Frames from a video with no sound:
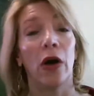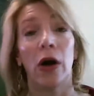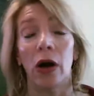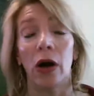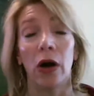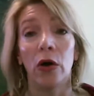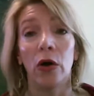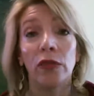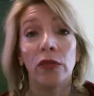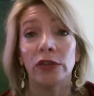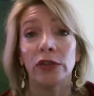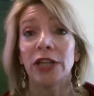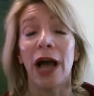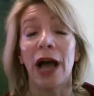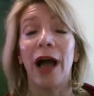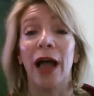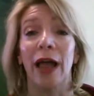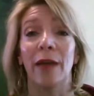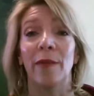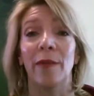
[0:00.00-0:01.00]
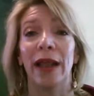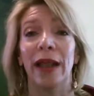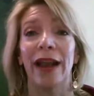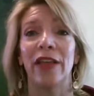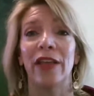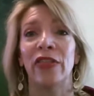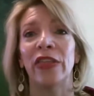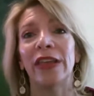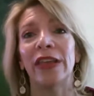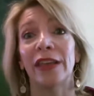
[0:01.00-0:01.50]
over time, and
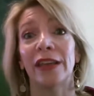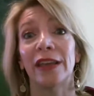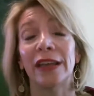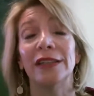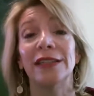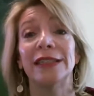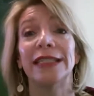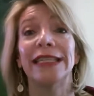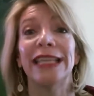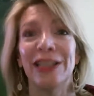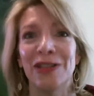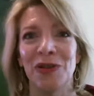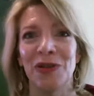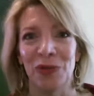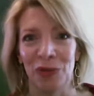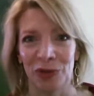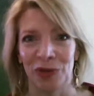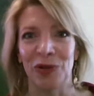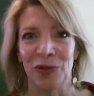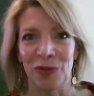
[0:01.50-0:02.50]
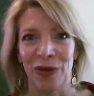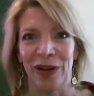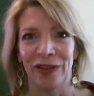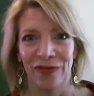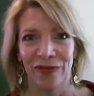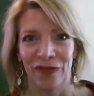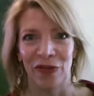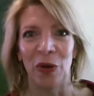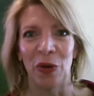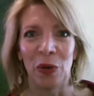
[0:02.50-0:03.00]
I think it continues to
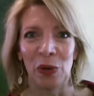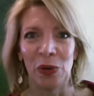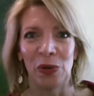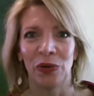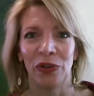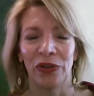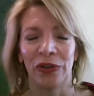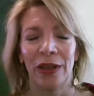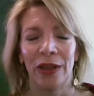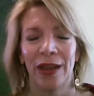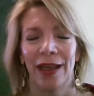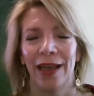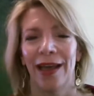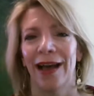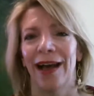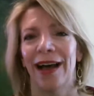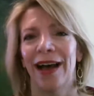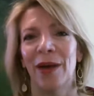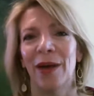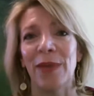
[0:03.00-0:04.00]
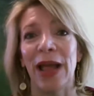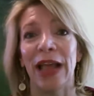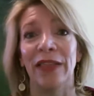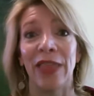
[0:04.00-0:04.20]
unfold, and